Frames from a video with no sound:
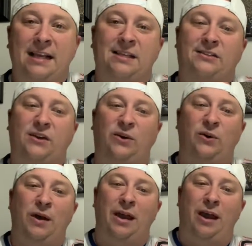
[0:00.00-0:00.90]

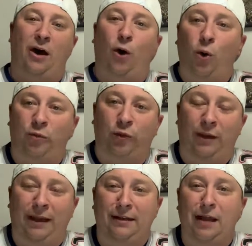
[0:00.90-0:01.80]
So
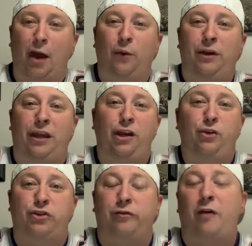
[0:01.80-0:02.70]
hopefully, not only can you
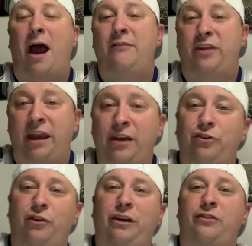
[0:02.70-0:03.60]
survive the
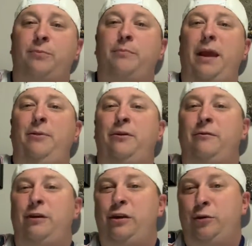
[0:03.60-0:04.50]
injuries, may
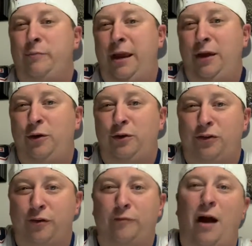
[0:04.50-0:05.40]
you
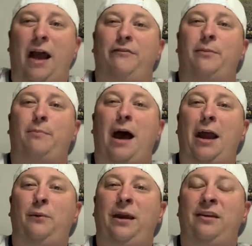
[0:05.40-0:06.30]
survive the
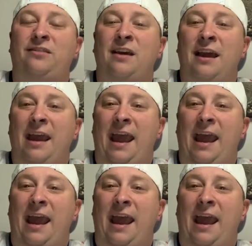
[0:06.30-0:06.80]
bye weeks,